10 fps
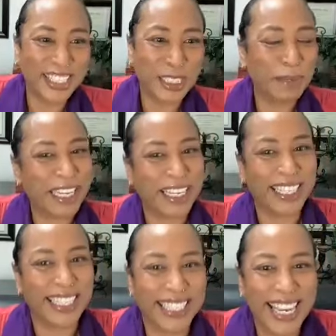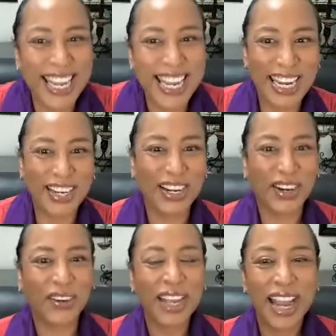just because you
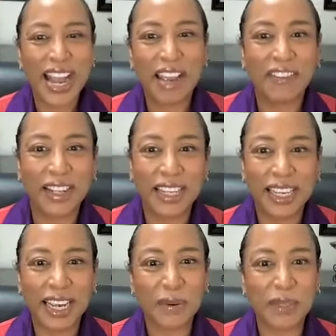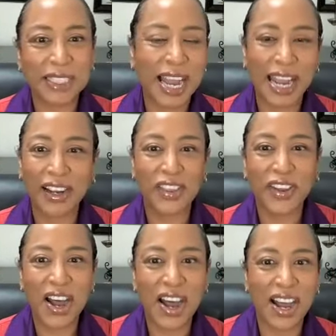know i felt like i was high on
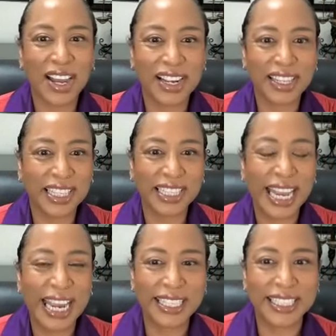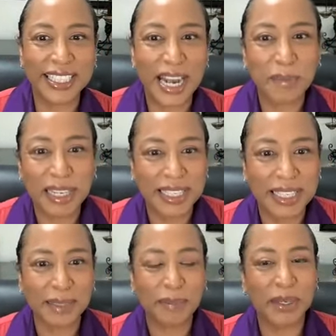the hog on the light did not mean
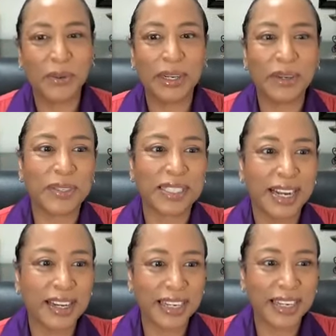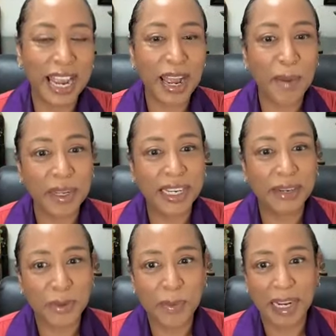that something weird was not going to happen
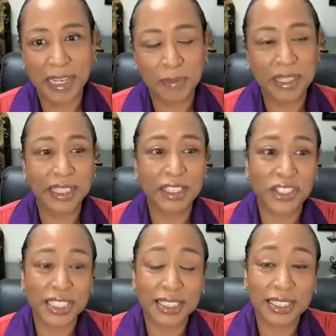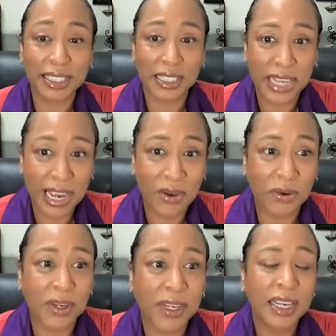he reminded me that jesus
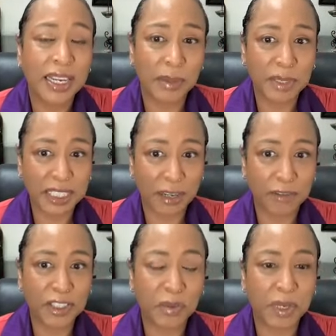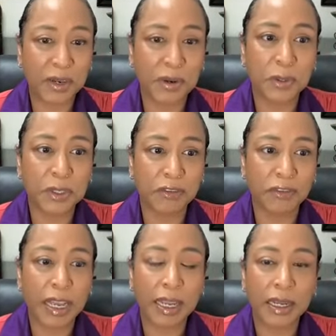allowed himself to be
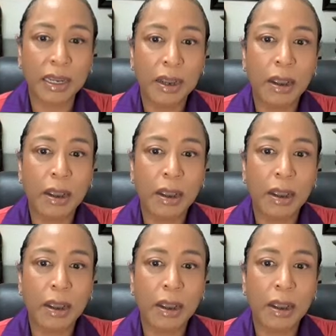crucified